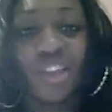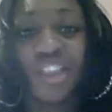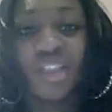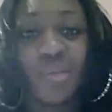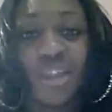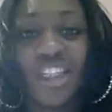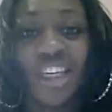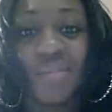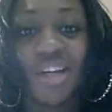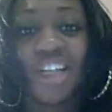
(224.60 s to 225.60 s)
I've been watching too much
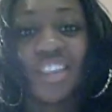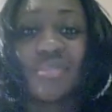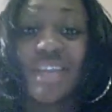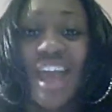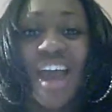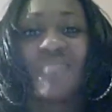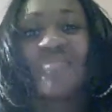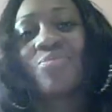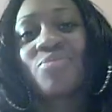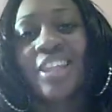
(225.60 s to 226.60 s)
Nicki Minaj, but yeah.
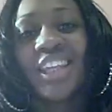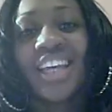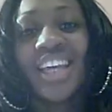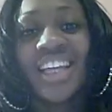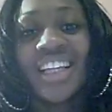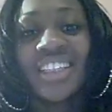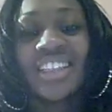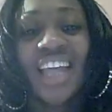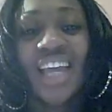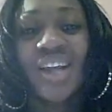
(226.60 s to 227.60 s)

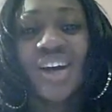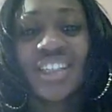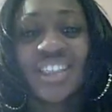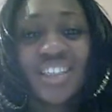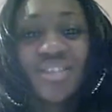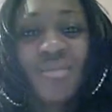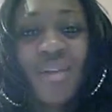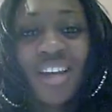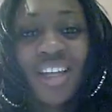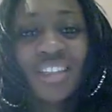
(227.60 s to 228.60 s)
Stay locked. This is
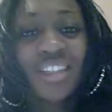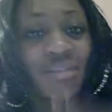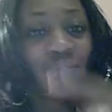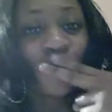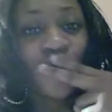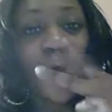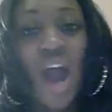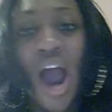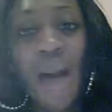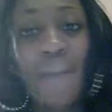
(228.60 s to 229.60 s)
Remel London.
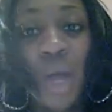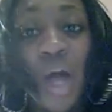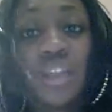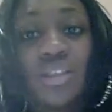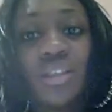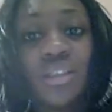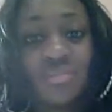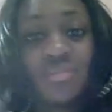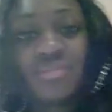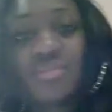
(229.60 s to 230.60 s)
Peace.